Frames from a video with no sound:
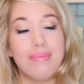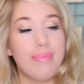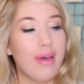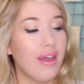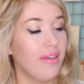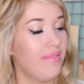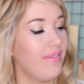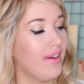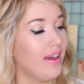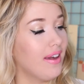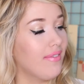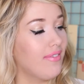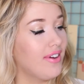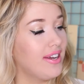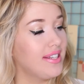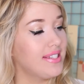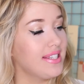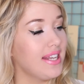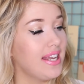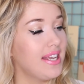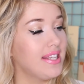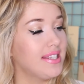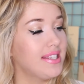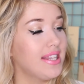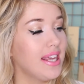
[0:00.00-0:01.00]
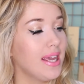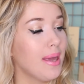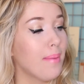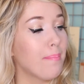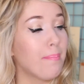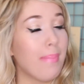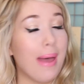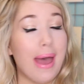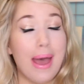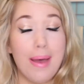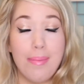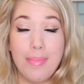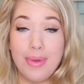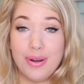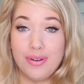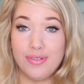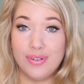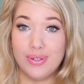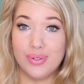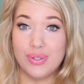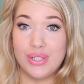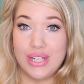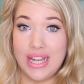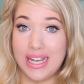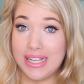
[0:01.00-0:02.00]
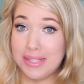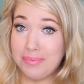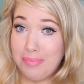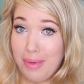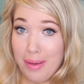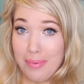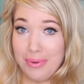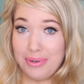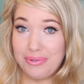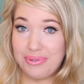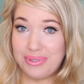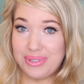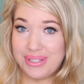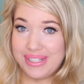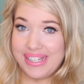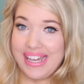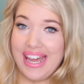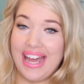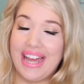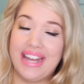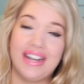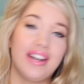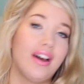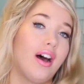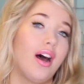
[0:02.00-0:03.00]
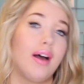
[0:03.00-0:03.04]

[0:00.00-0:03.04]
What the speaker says: in my favourites is the Bare Minerals, yes, Bare Minerals again,